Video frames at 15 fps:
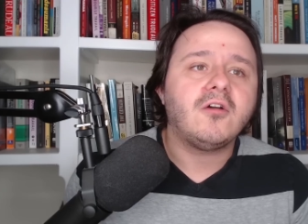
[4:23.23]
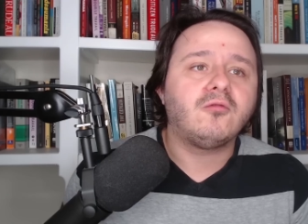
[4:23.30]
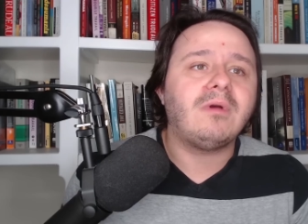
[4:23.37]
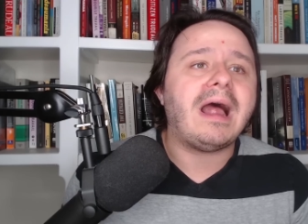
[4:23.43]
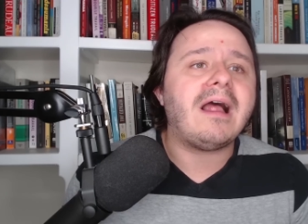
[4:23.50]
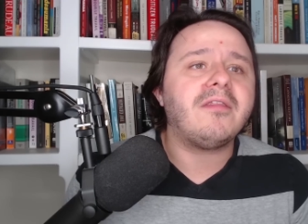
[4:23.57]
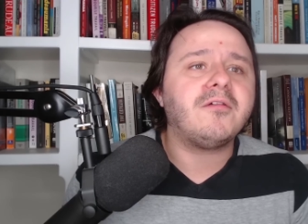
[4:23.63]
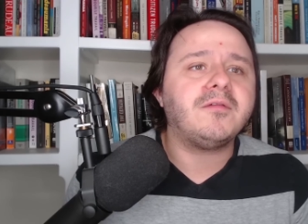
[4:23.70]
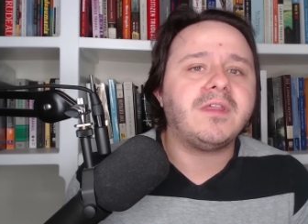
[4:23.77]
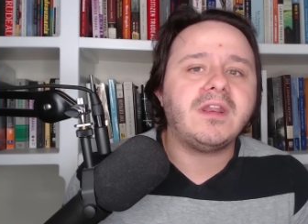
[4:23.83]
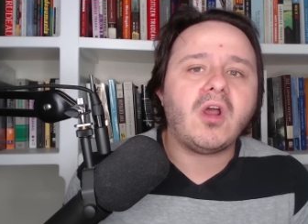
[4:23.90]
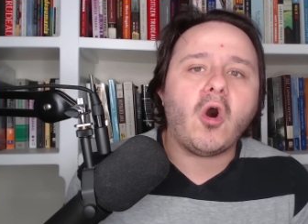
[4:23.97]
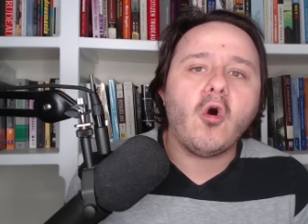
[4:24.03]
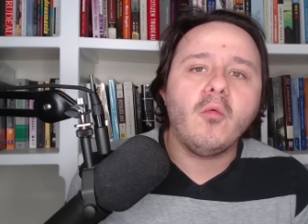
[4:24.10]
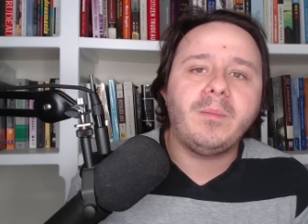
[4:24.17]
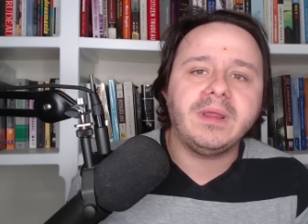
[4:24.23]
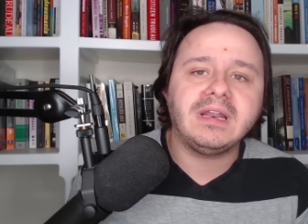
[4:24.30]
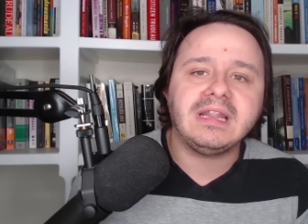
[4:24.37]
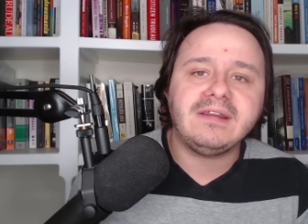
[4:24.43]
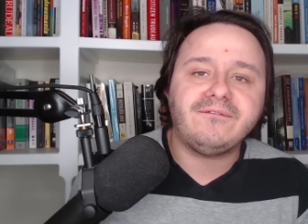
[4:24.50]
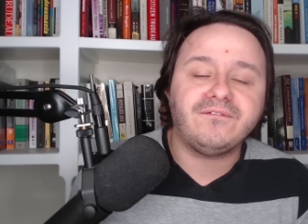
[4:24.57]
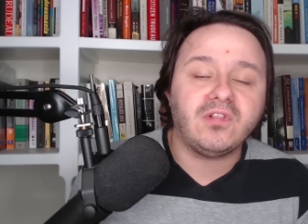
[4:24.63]
rather than
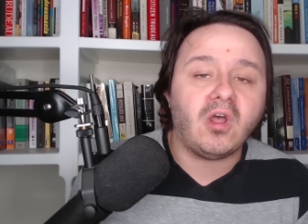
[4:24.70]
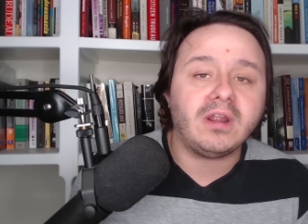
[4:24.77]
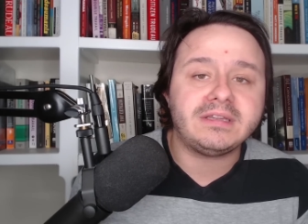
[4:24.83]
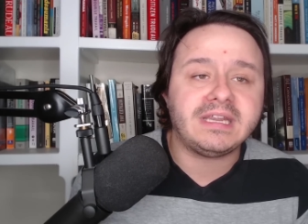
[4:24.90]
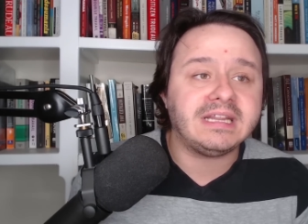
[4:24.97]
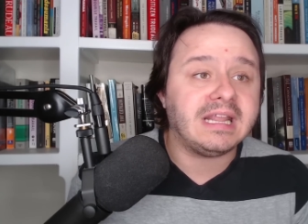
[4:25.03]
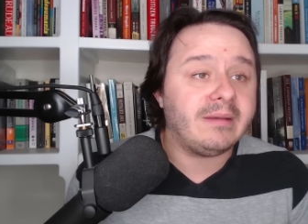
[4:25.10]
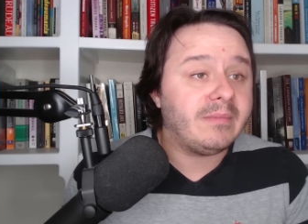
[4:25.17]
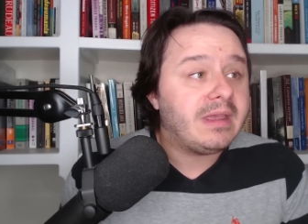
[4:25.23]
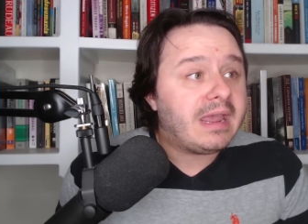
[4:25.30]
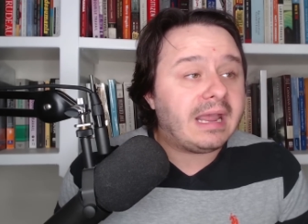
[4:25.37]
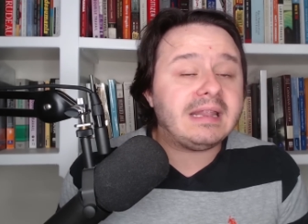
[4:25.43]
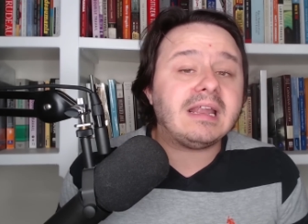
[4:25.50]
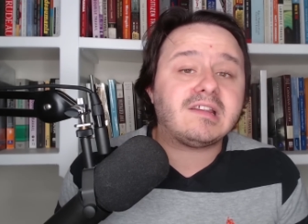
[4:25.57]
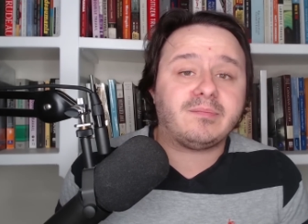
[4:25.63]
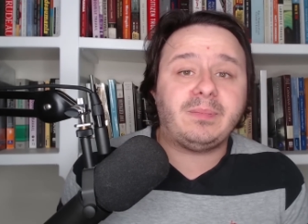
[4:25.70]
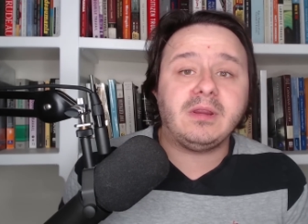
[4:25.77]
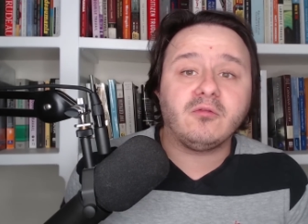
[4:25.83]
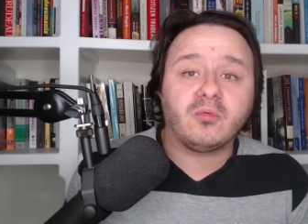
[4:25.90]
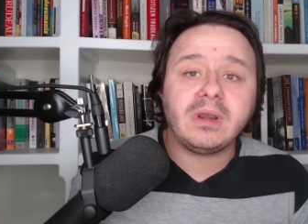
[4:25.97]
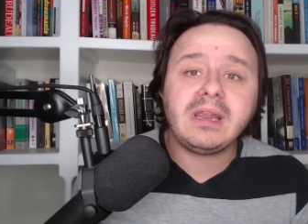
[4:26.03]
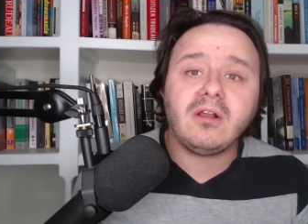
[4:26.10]
openly flaunting them. And let's
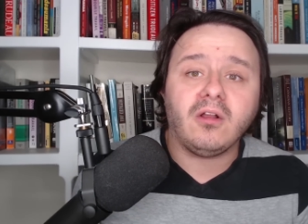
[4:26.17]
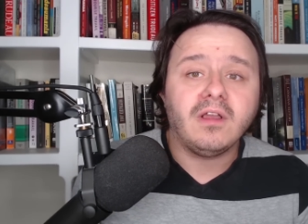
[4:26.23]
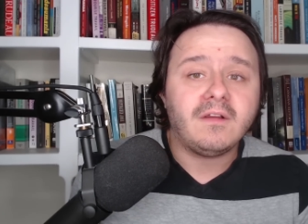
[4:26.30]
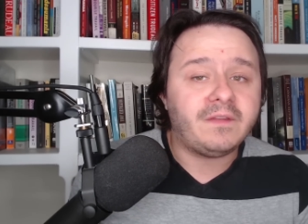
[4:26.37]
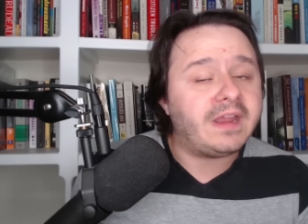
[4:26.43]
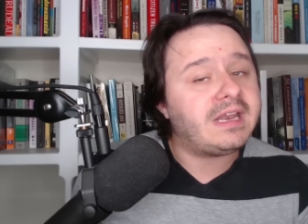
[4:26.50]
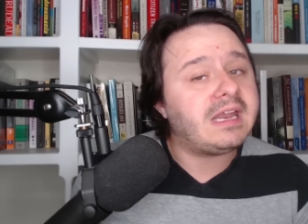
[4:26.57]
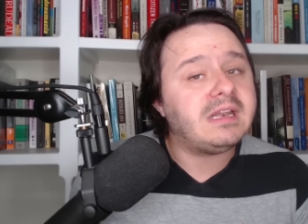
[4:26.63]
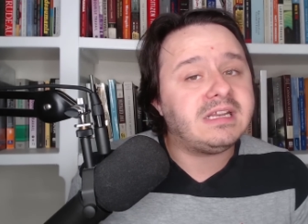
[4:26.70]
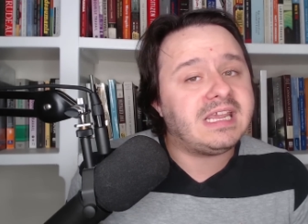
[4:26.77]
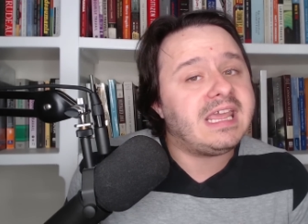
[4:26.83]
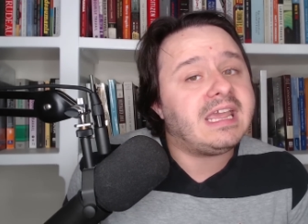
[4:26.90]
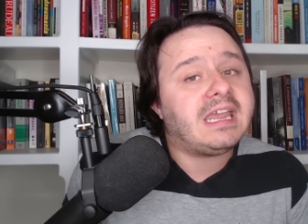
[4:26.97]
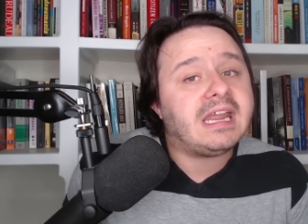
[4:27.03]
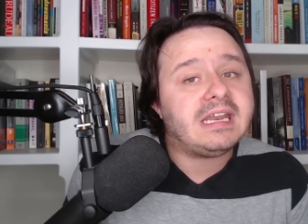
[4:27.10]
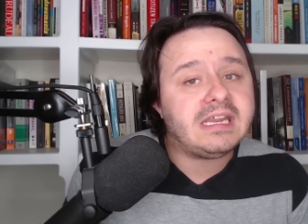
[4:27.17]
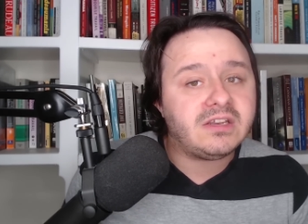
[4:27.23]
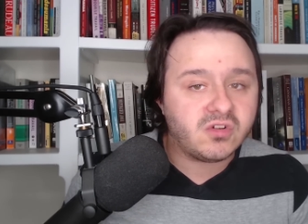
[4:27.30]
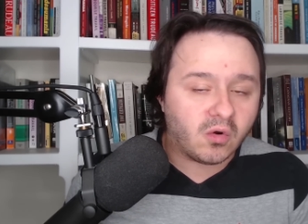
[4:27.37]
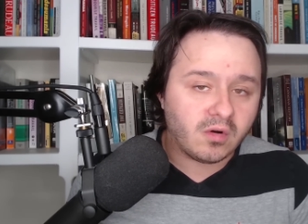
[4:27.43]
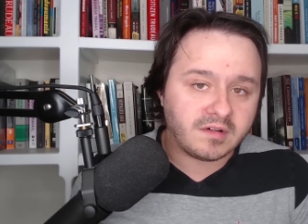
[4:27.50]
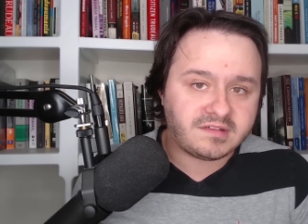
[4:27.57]
be real, they didn't kick any
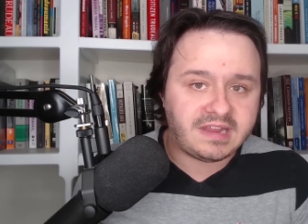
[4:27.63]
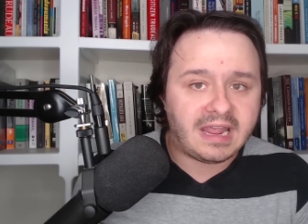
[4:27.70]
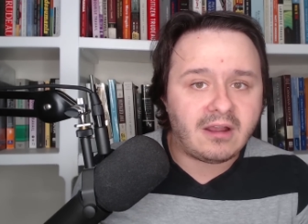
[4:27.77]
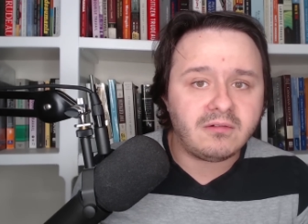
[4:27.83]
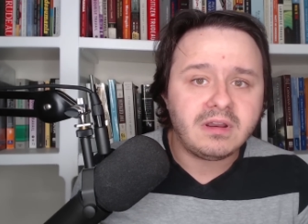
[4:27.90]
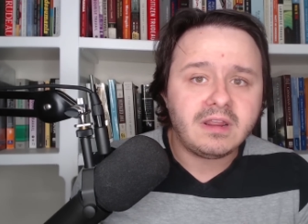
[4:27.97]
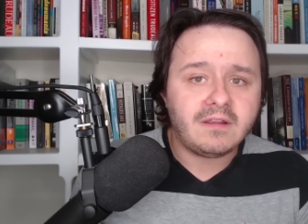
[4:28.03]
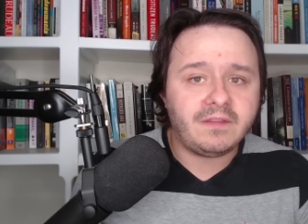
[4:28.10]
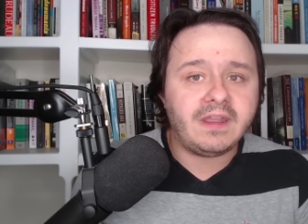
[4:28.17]
doors down.